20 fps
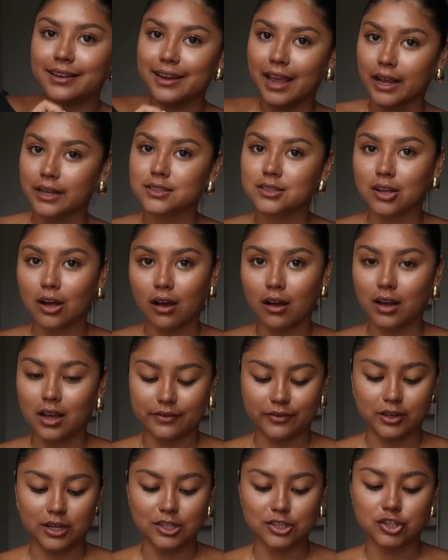Next, if
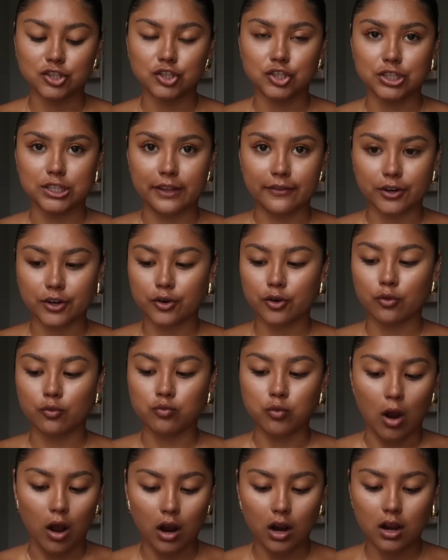you guys live under a
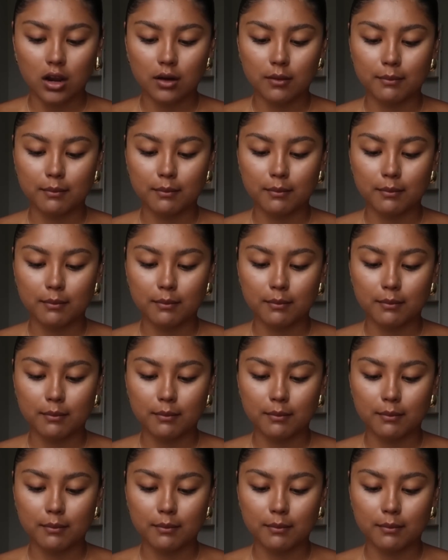rock,